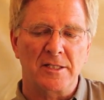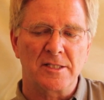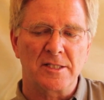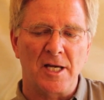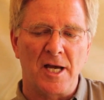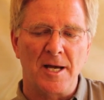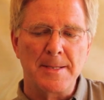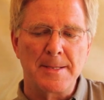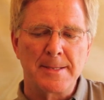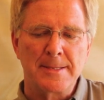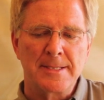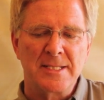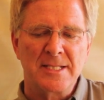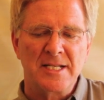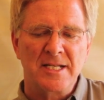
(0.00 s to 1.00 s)

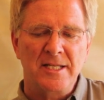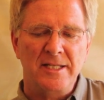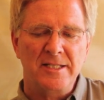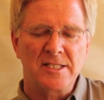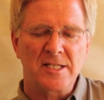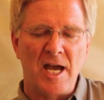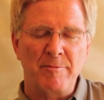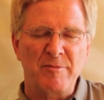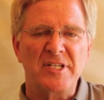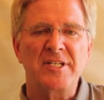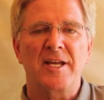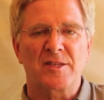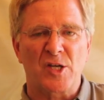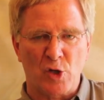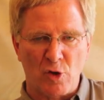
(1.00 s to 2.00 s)
it's time
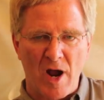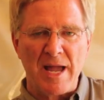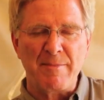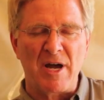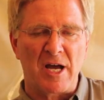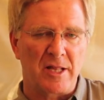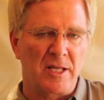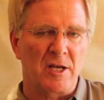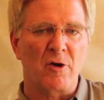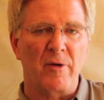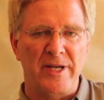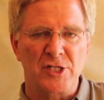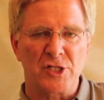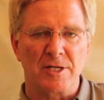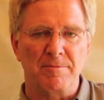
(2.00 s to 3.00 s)
to take the crime out of the
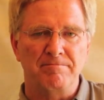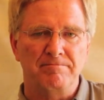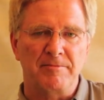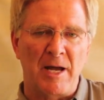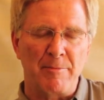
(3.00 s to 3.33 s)
equation.